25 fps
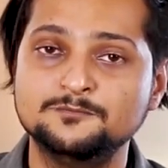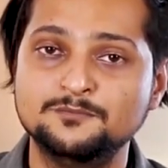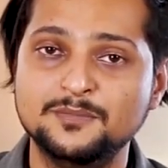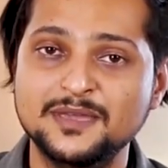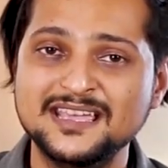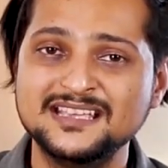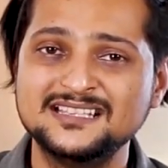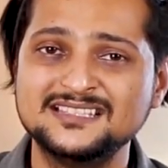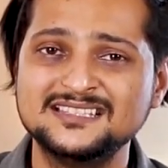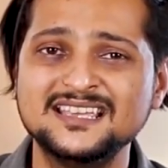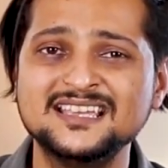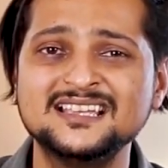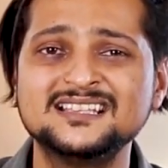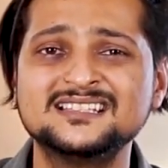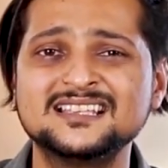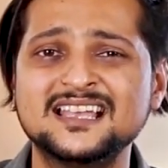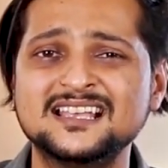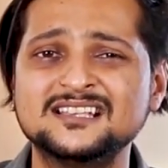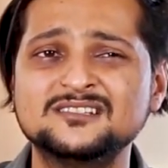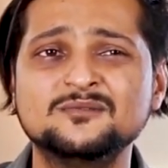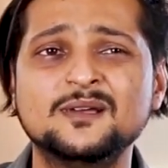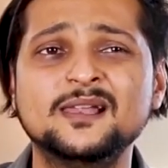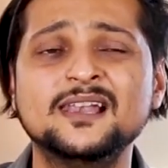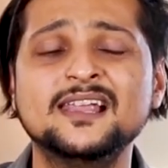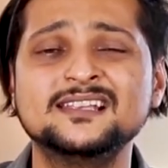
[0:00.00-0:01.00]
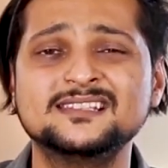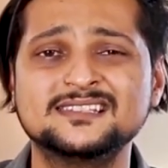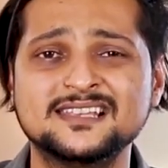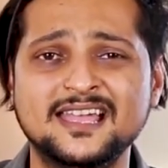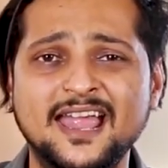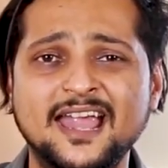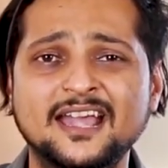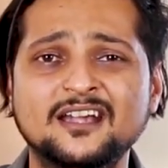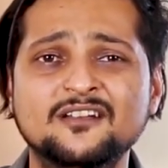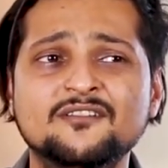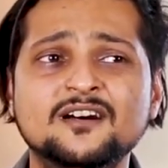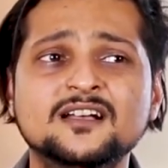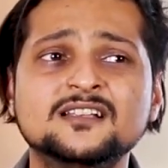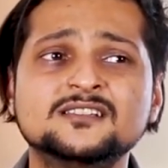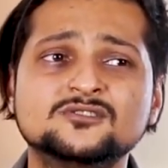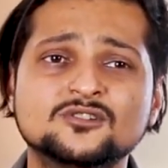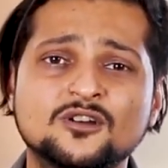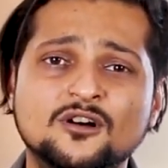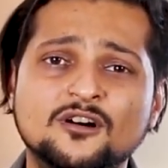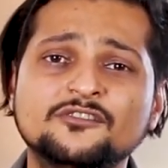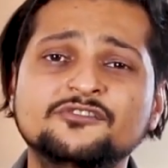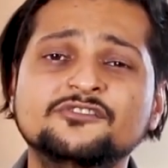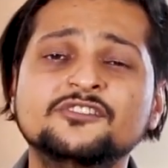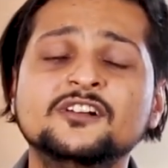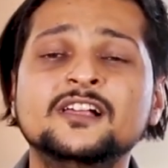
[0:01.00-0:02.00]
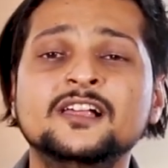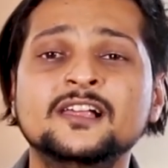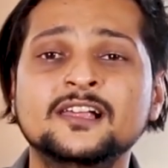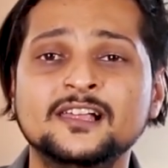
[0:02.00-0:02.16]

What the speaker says: basics as well as advanced of